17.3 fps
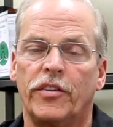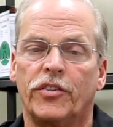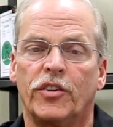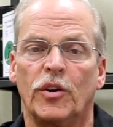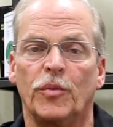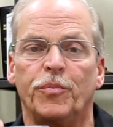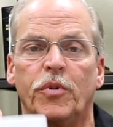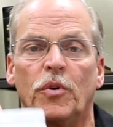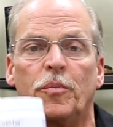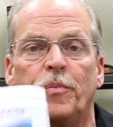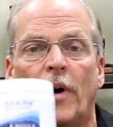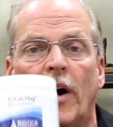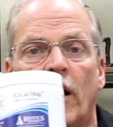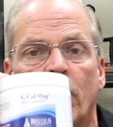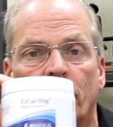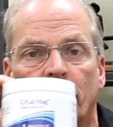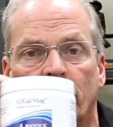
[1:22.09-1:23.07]
simple
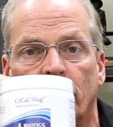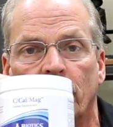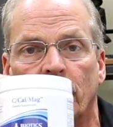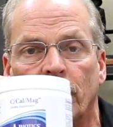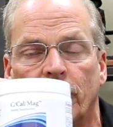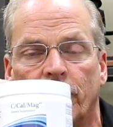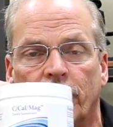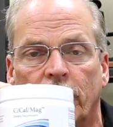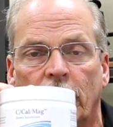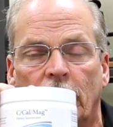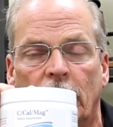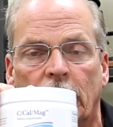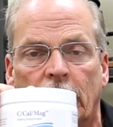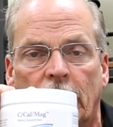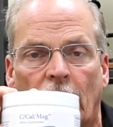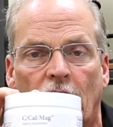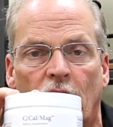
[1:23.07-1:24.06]
powder, C
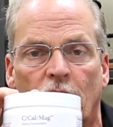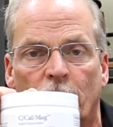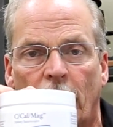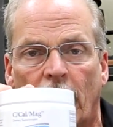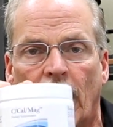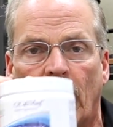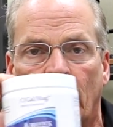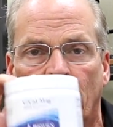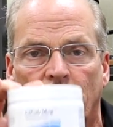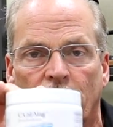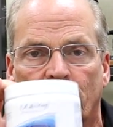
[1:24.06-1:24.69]
Calmag.